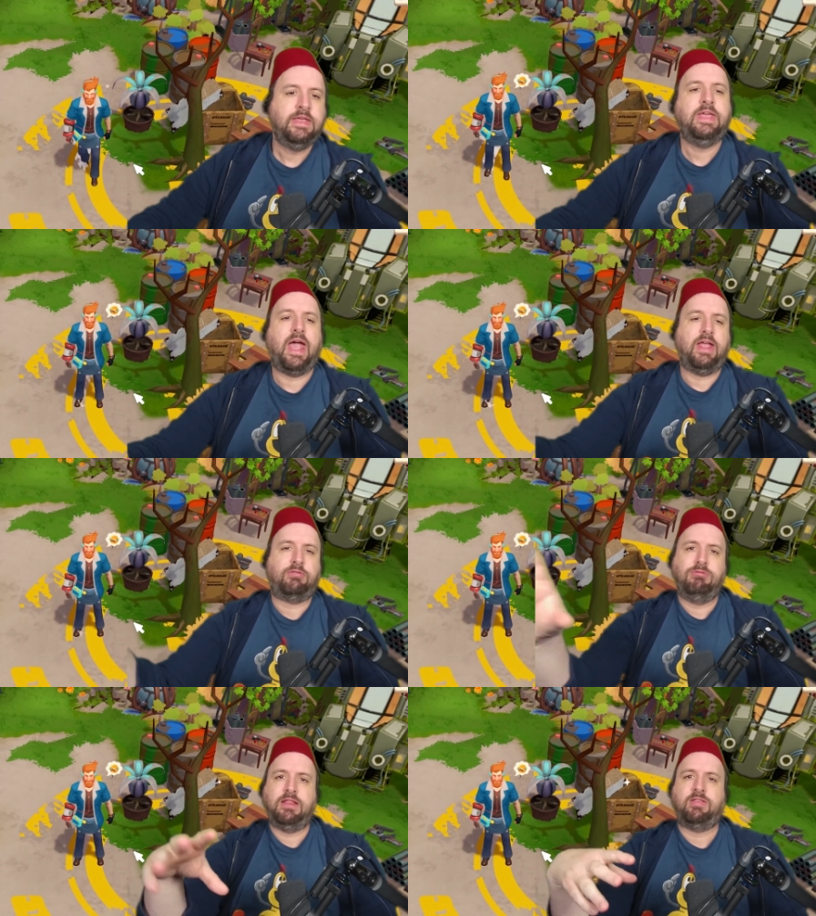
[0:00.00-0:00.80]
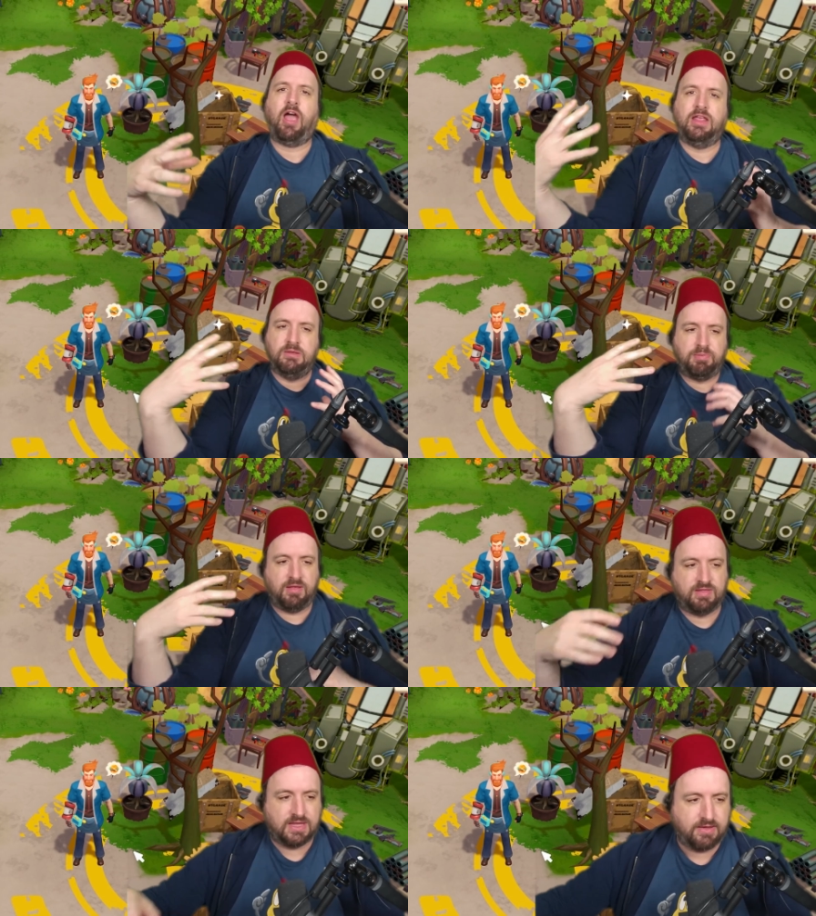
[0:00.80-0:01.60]
Yeah, it's really tying the
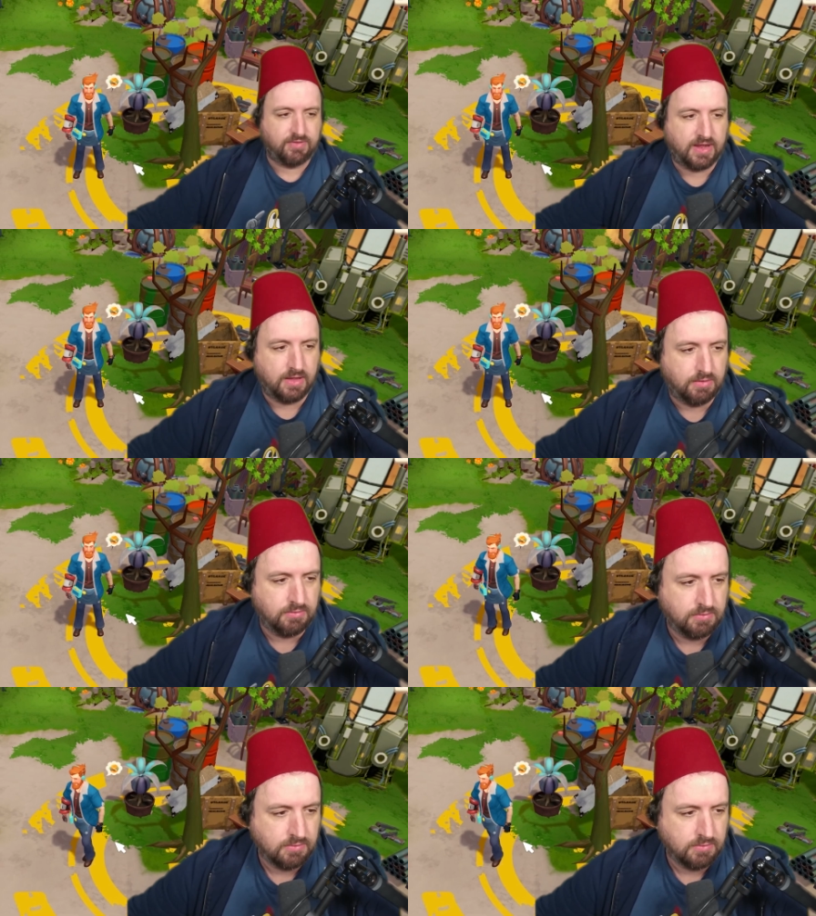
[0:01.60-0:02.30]
place together now.